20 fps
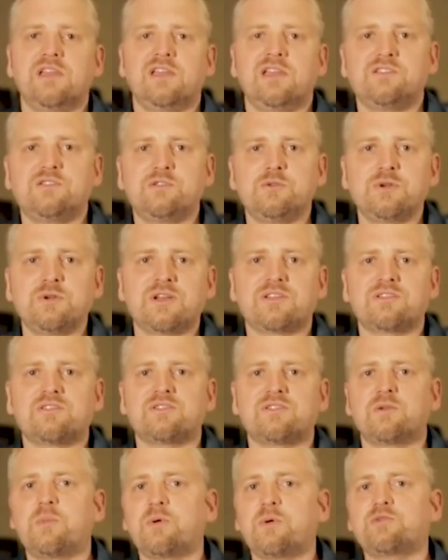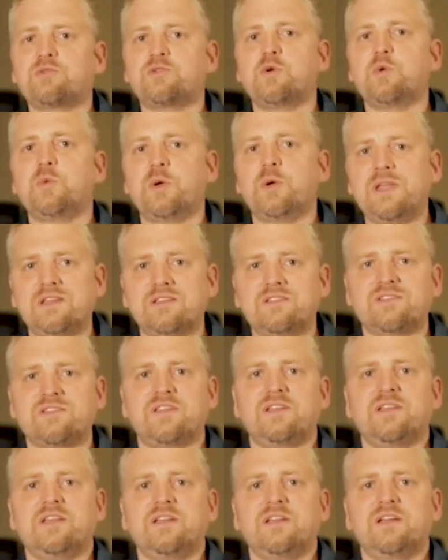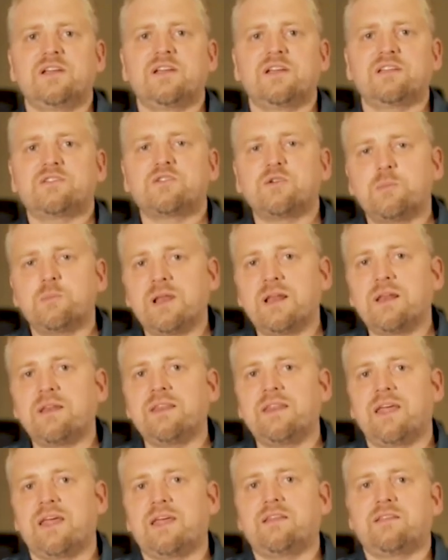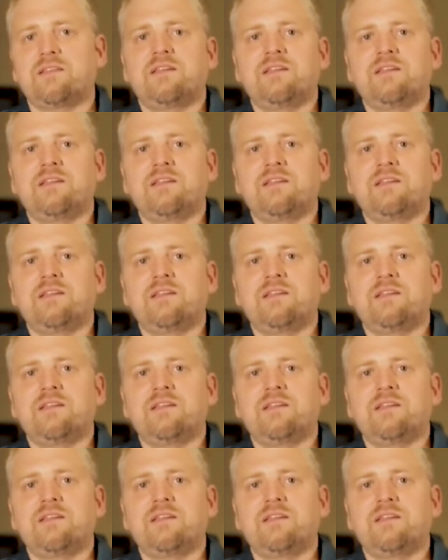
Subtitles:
It took us almost 2 weeks to build that.